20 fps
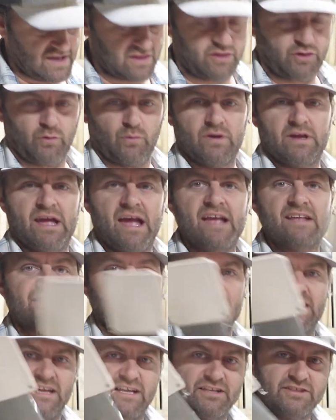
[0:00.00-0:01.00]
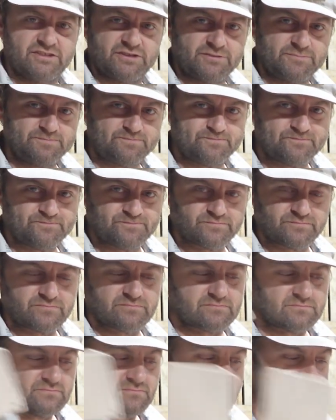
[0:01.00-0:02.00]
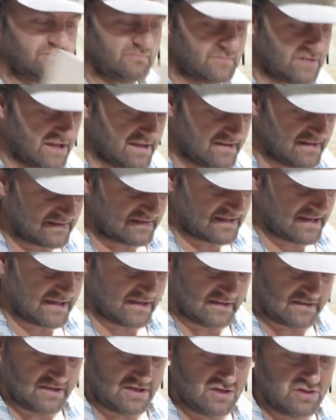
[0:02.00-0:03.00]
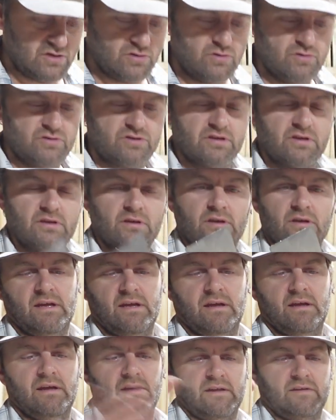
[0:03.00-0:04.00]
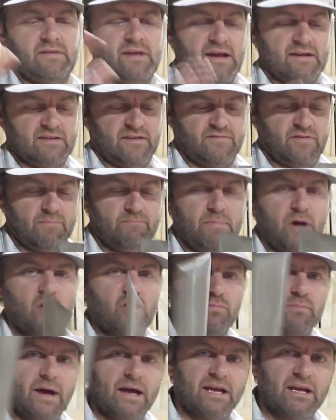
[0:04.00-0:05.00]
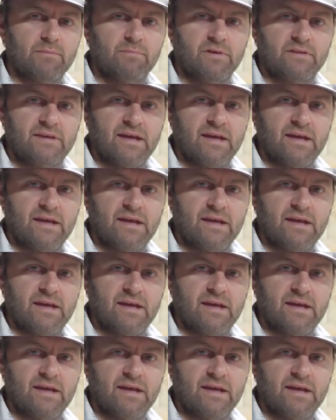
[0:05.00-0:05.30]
3/8 inch, and this thing is huge. It's actually for boat making, but